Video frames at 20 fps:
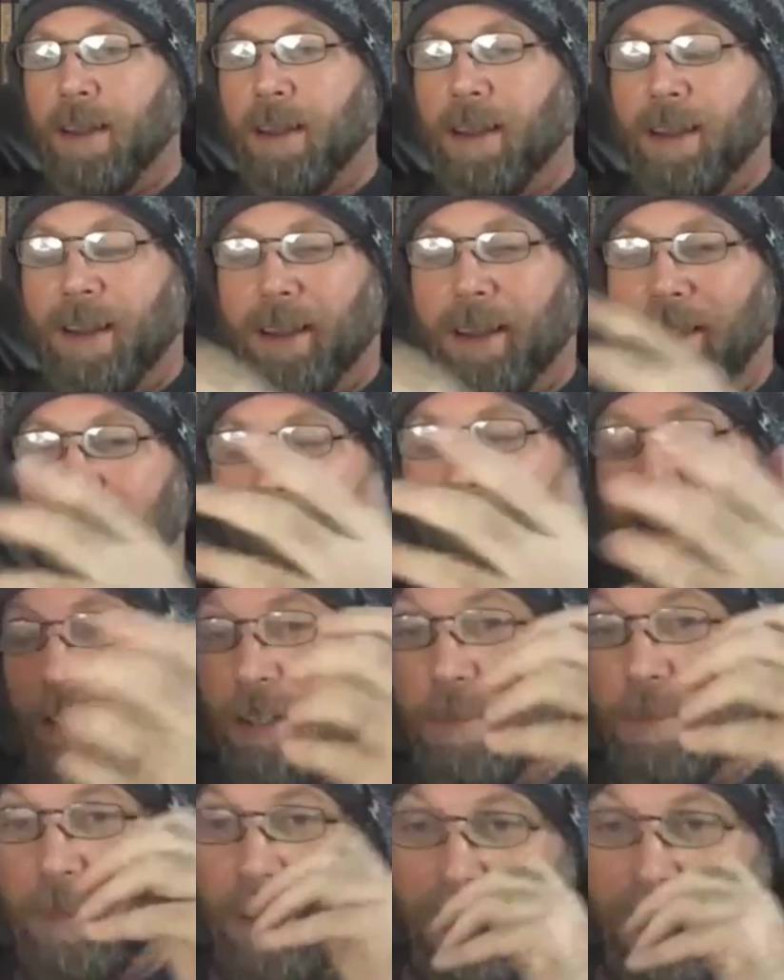And this is
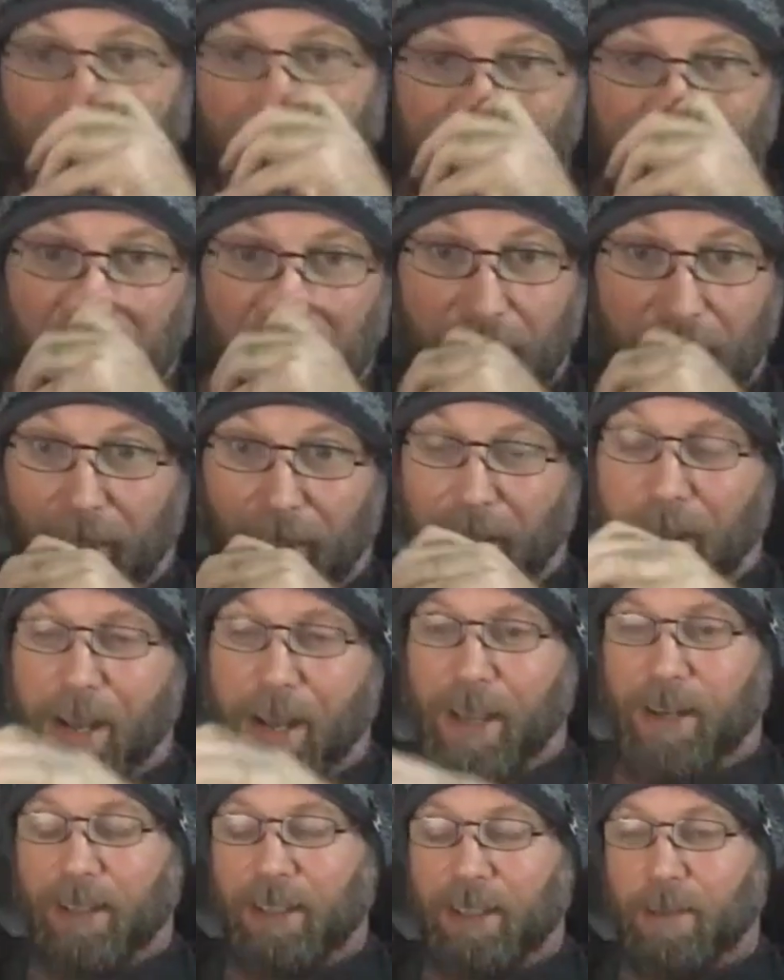something that I say a lot,
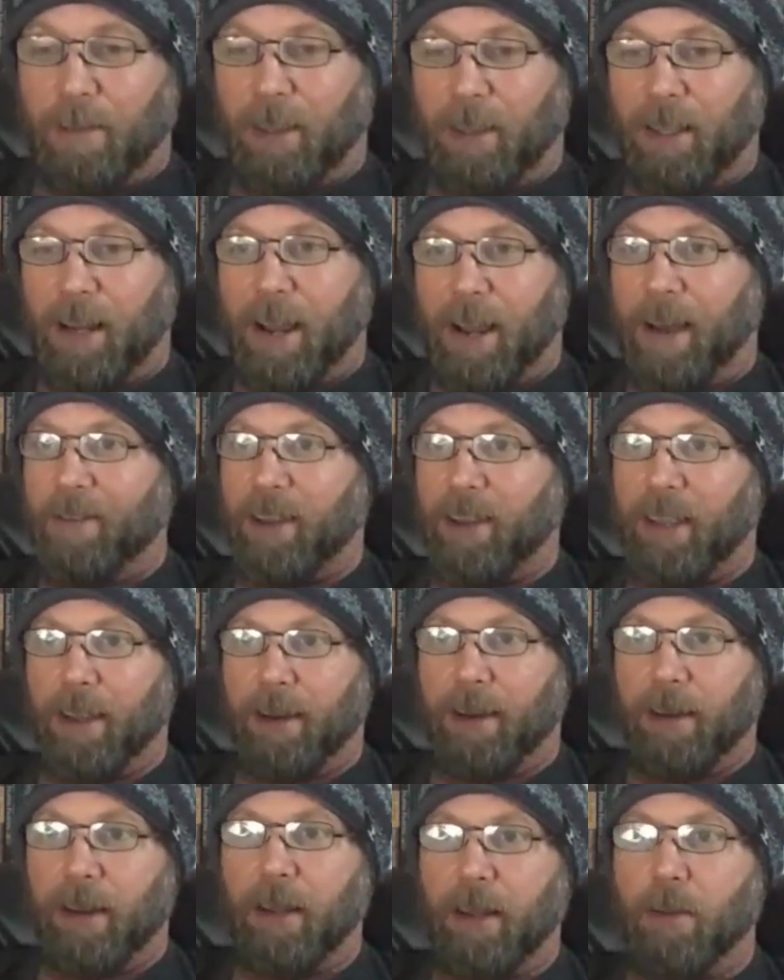and it's something that I
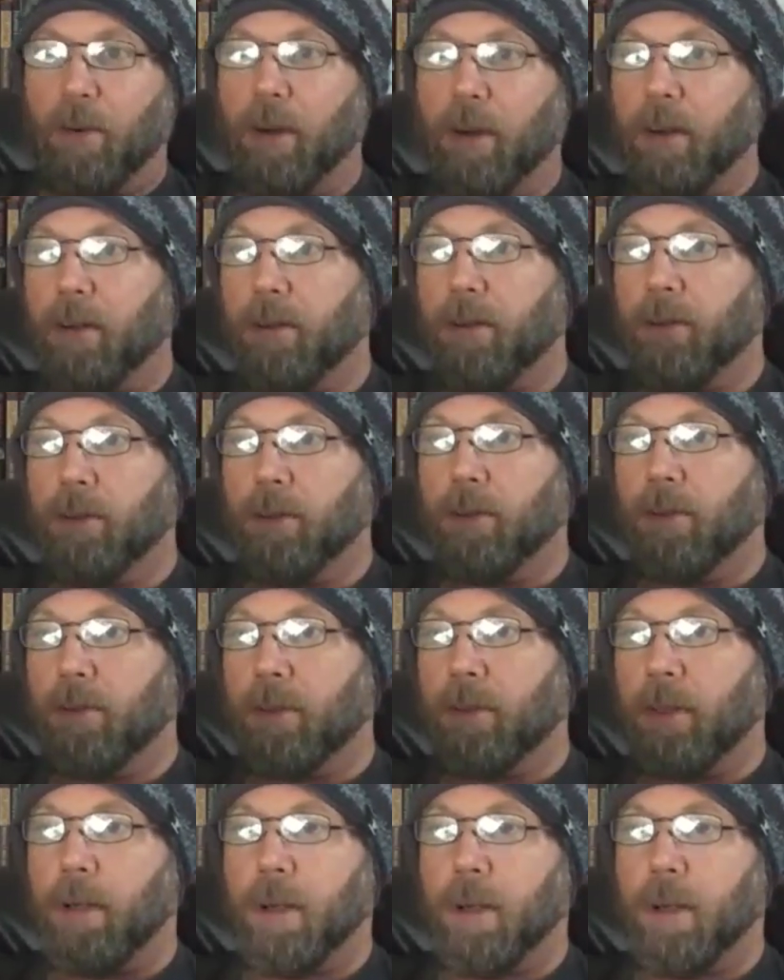advocate anyone who's